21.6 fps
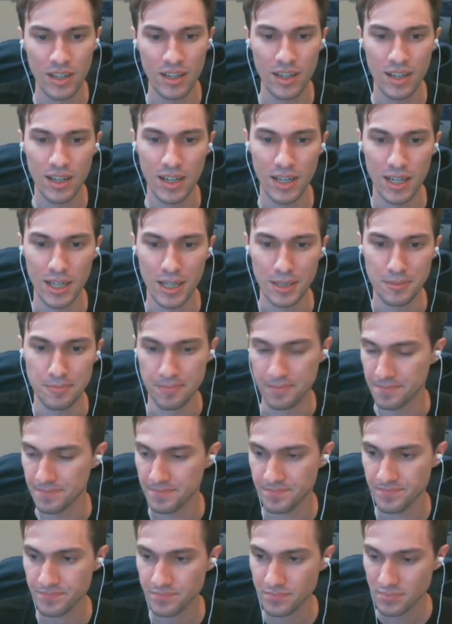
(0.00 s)

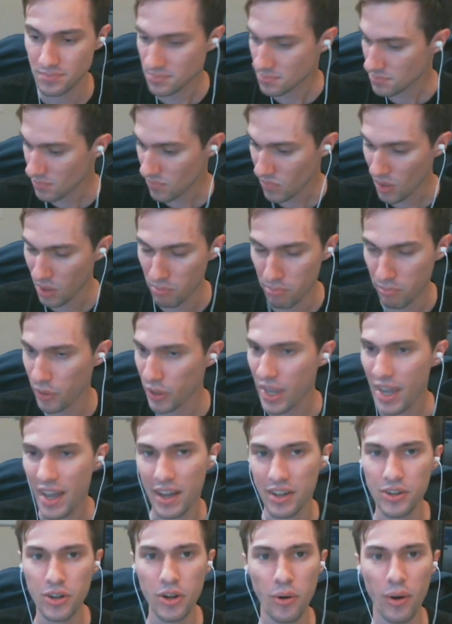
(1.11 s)
But yeah,
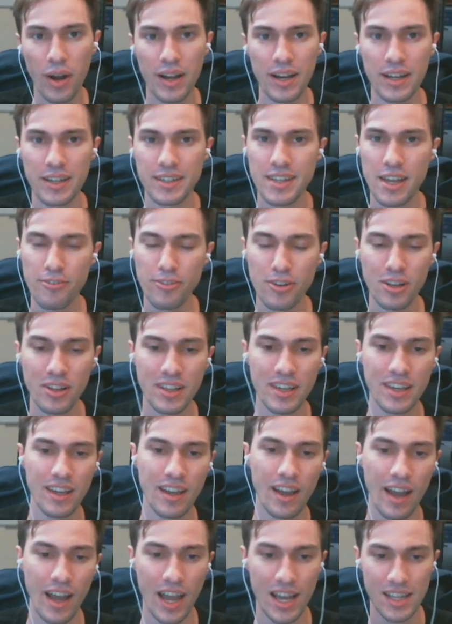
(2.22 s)
no, definitely
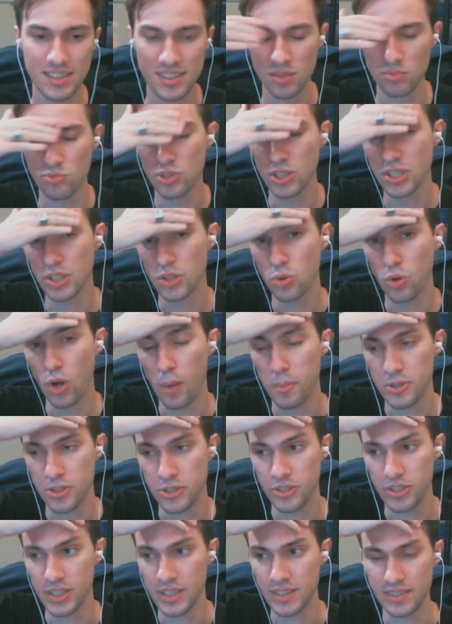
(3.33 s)
I had some really cool
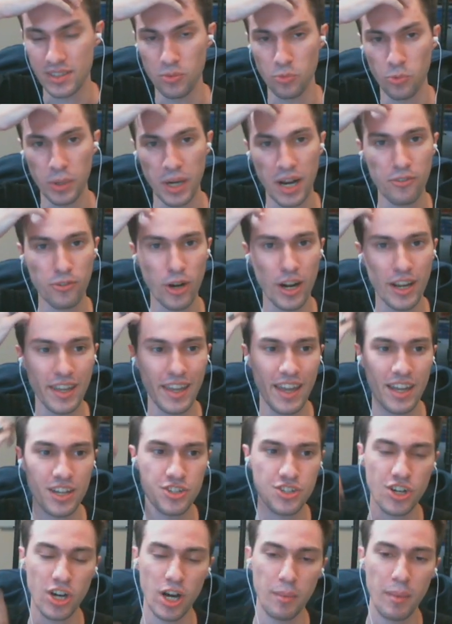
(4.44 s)
opportunities, and whatever I can
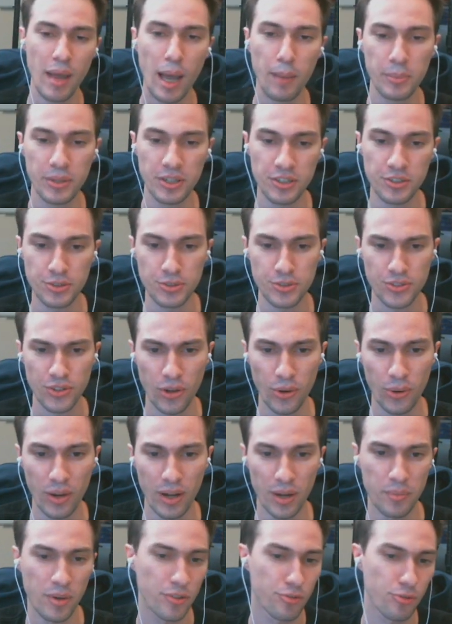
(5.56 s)
share, I'm happy to do so.
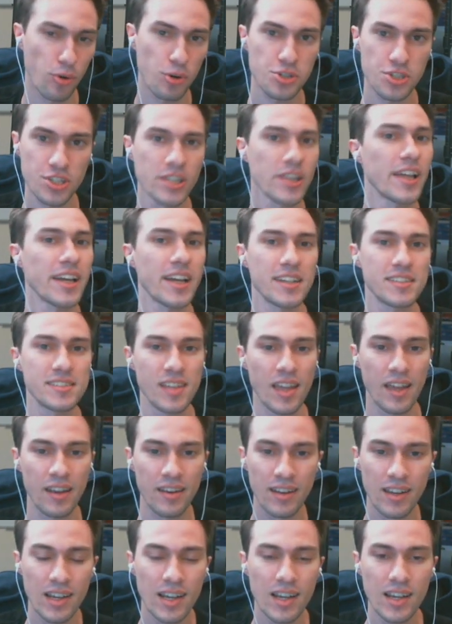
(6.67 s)
Unfortunately, like I said,
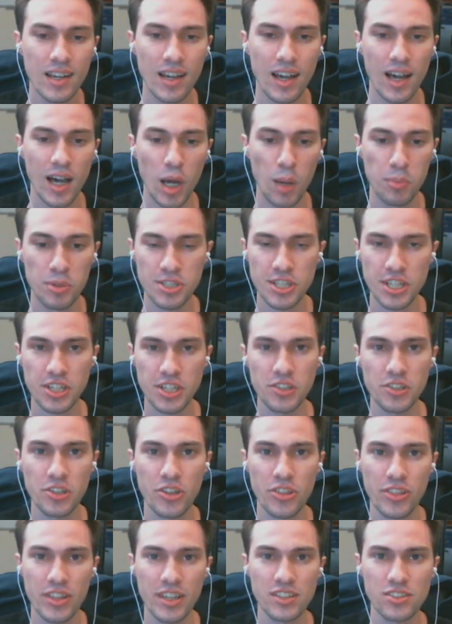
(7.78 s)
particularly
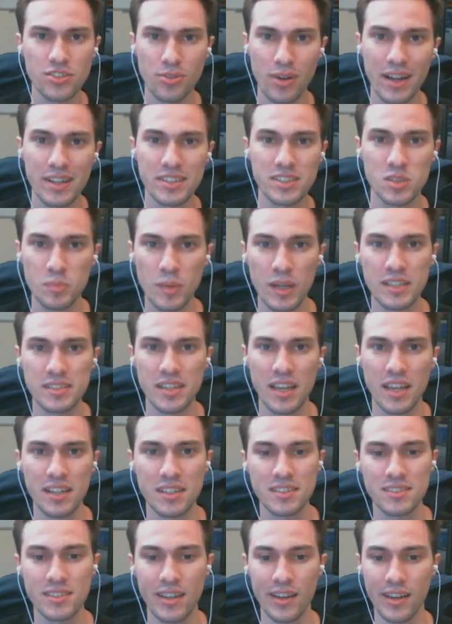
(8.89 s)
things around
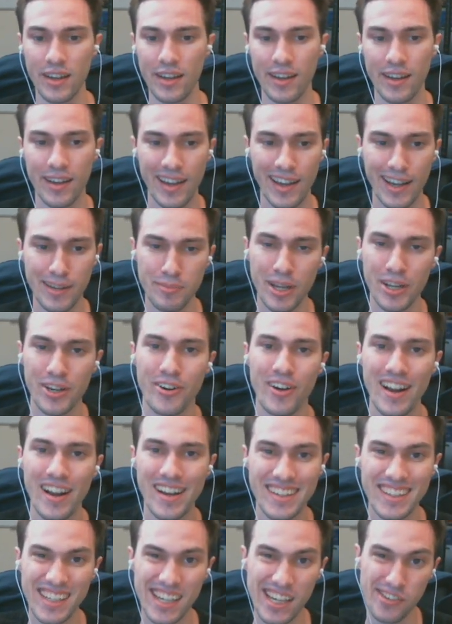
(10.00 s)
SpaceX, I'm under
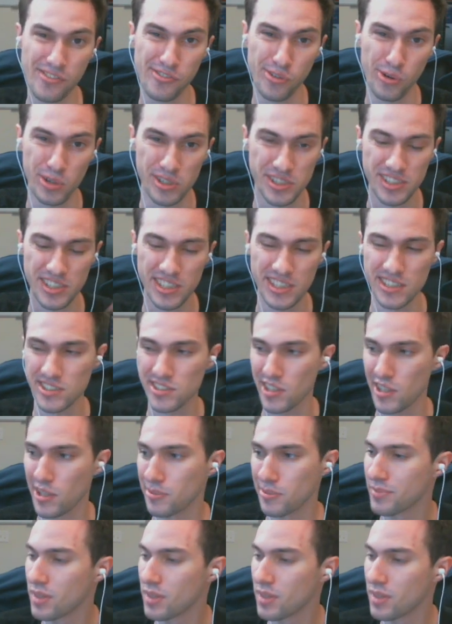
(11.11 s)
NDA for still. So,